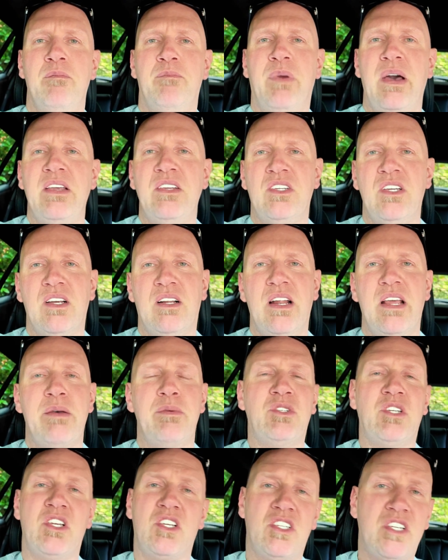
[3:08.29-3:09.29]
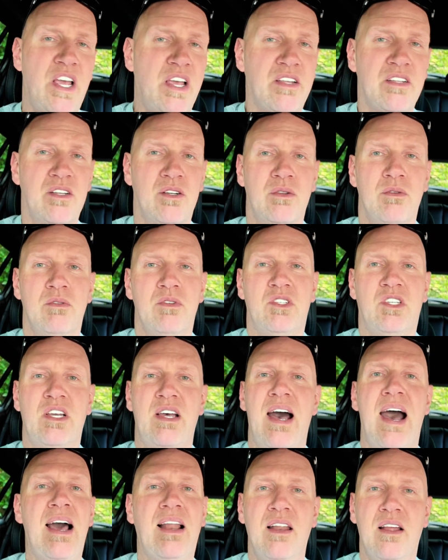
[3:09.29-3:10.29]
Basically, it was a signal
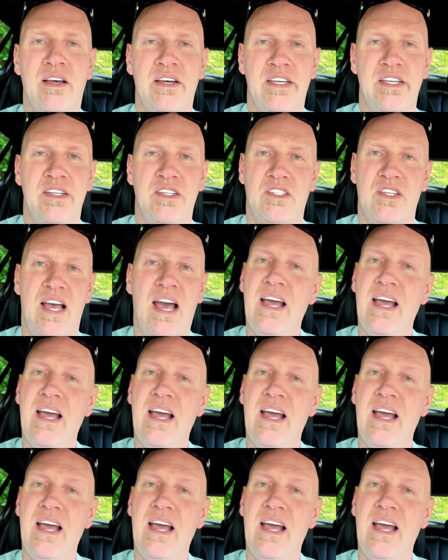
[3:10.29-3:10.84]
to allies